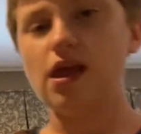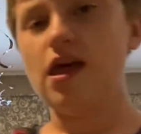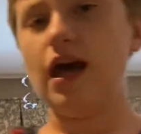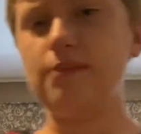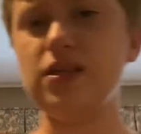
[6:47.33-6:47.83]

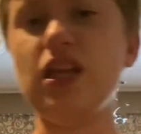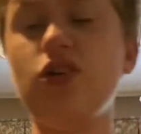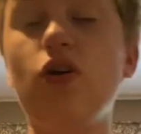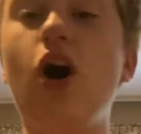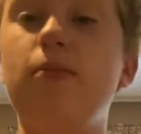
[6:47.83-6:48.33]
I mean, they
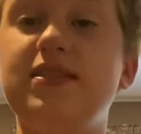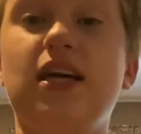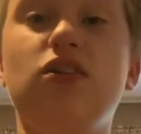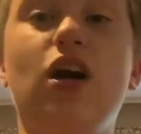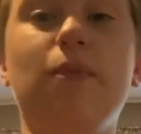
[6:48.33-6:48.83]
don't always get
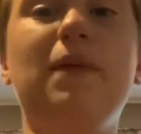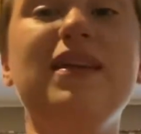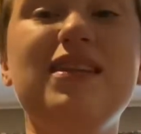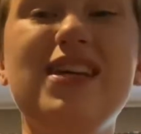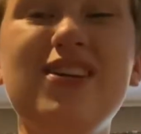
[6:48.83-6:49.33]
along,
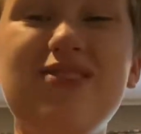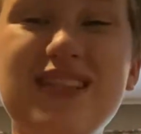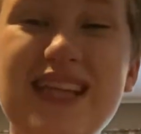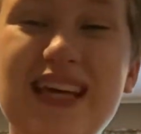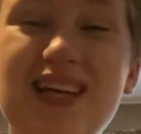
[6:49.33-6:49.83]
but you know what
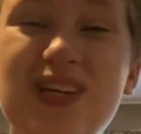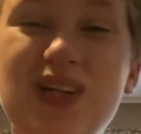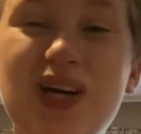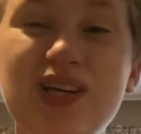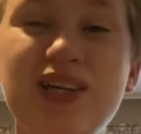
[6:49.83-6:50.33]
they got
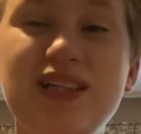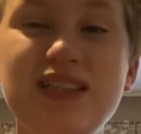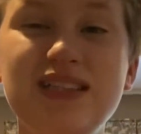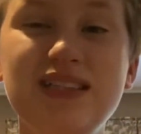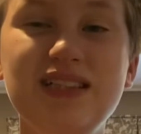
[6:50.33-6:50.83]
along?
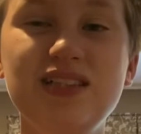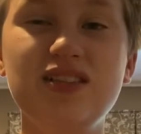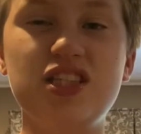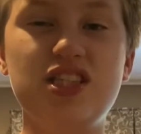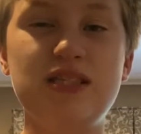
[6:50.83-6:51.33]
The
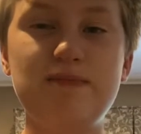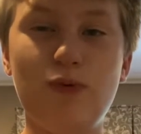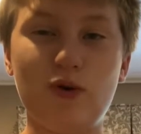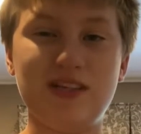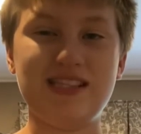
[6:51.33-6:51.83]

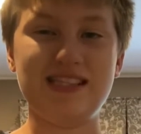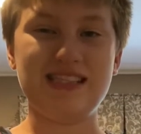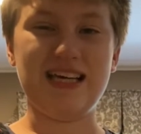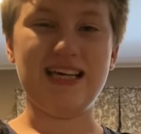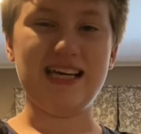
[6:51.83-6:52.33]
sports.
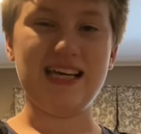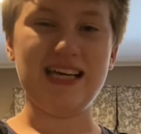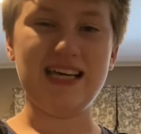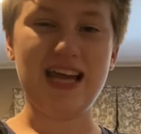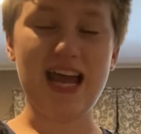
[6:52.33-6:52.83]

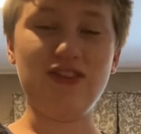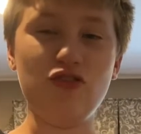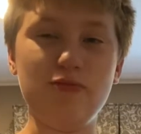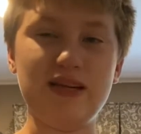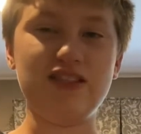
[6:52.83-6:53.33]
And the
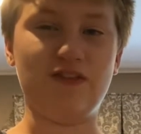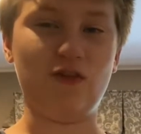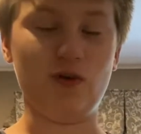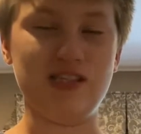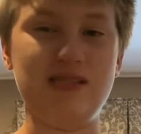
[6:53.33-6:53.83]
roommates, of
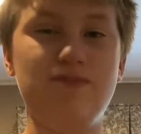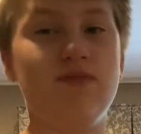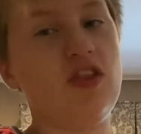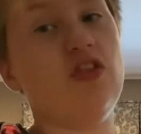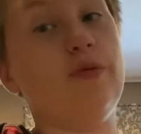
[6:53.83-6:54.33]
course,
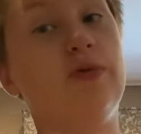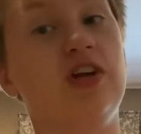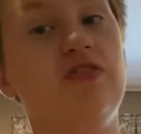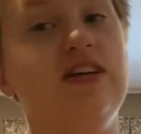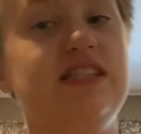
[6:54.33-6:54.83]
they're pretty
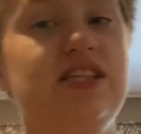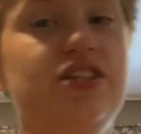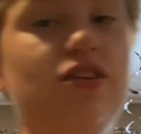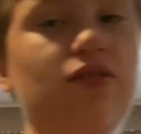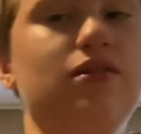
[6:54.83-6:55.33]
crazy, too.